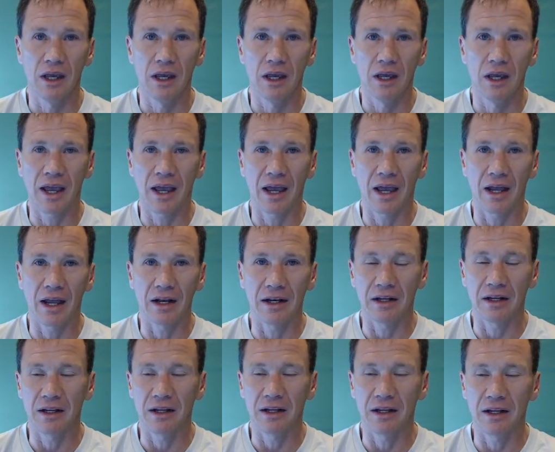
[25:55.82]
and
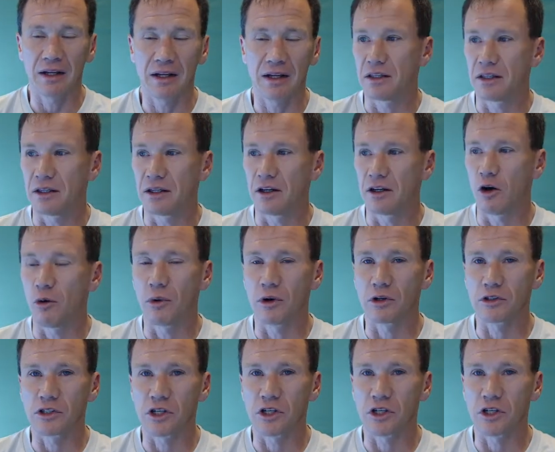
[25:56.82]
the homeowner
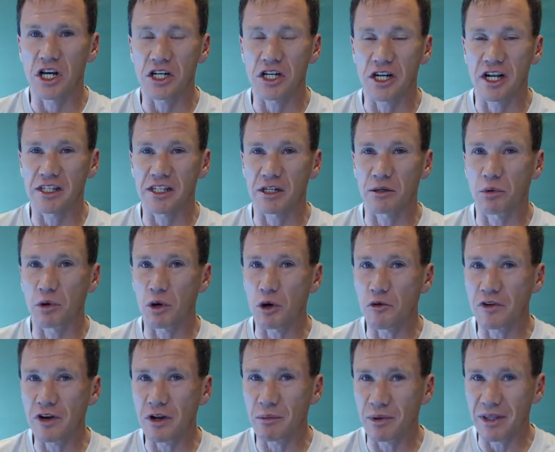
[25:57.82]
association hasn't
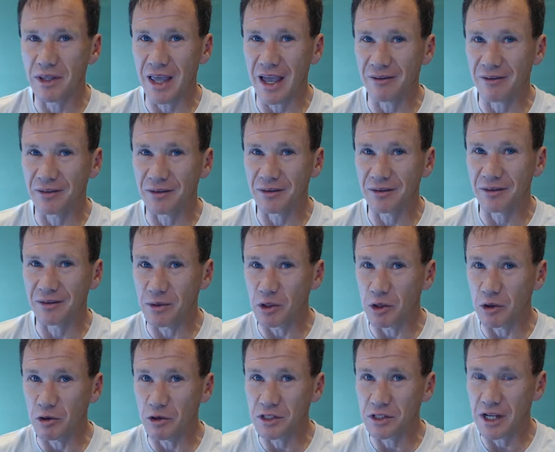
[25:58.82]
approved it, but they haven't maybe
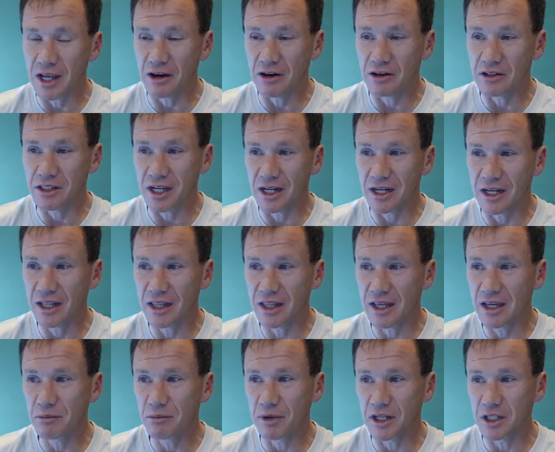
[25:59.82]
noticed it yet or said
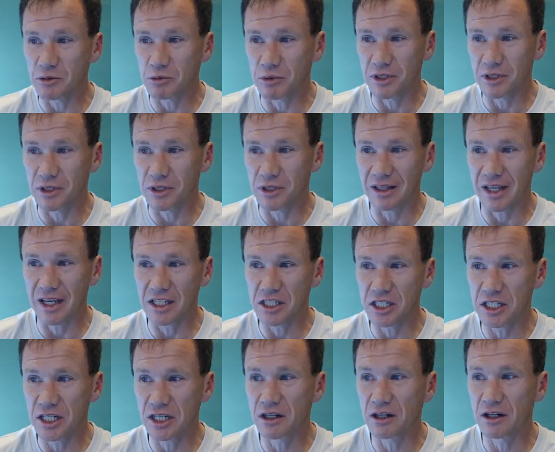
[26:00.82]
anything, but it's within the last
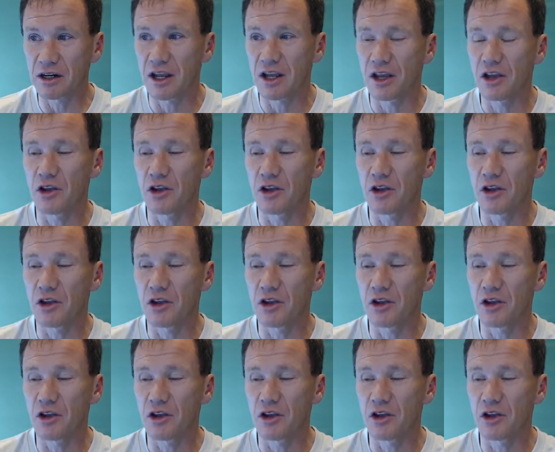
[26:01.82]
year,